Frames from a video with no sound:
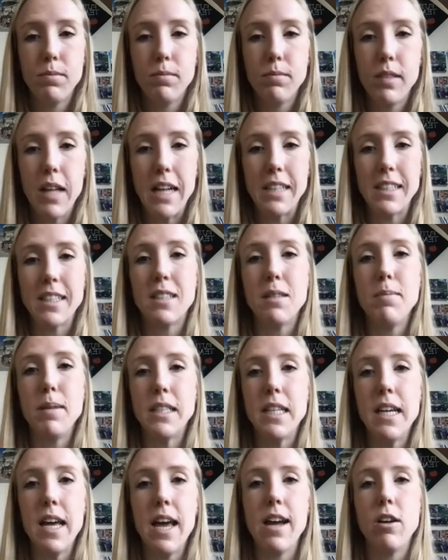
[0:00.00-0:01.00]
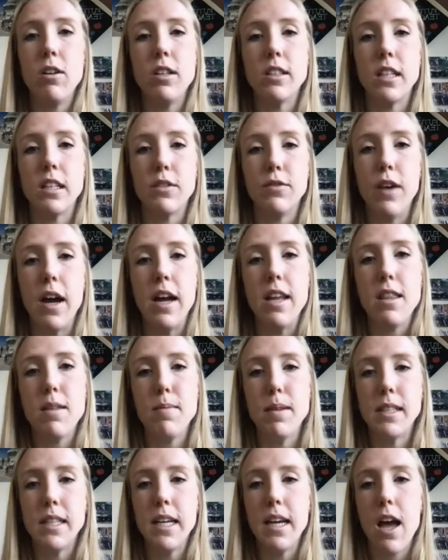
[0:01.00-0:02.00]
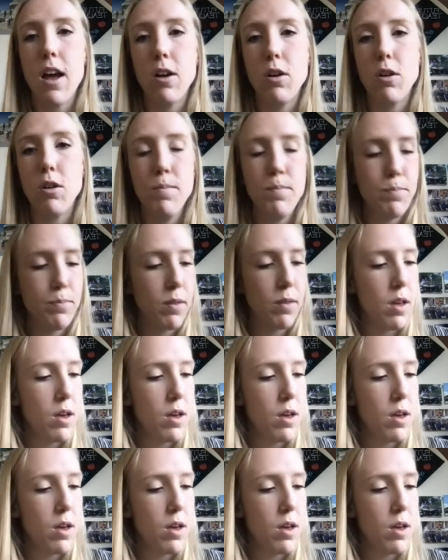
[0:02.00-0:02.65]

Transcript: That's the missing angle. It says find the missing angle.